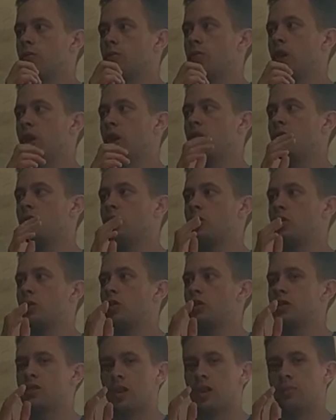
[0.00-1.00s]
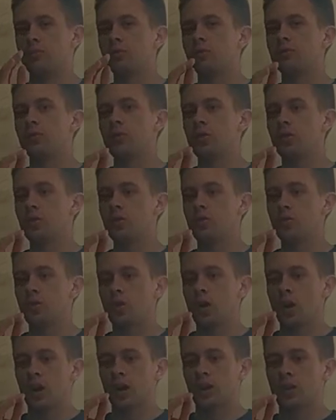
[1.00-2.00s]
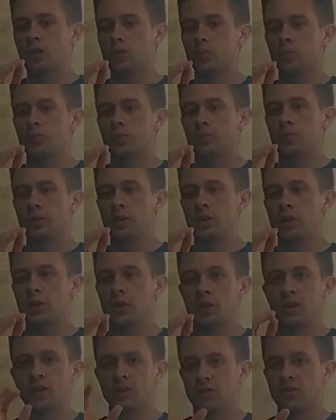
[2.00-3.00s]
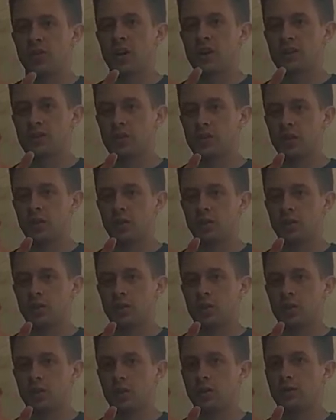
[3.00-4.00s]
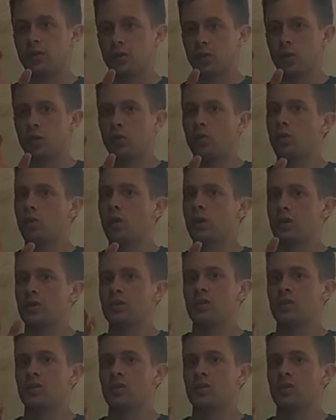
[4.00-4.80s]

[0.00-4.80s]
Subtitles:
make a good example for you, and it will be investing. If you know what is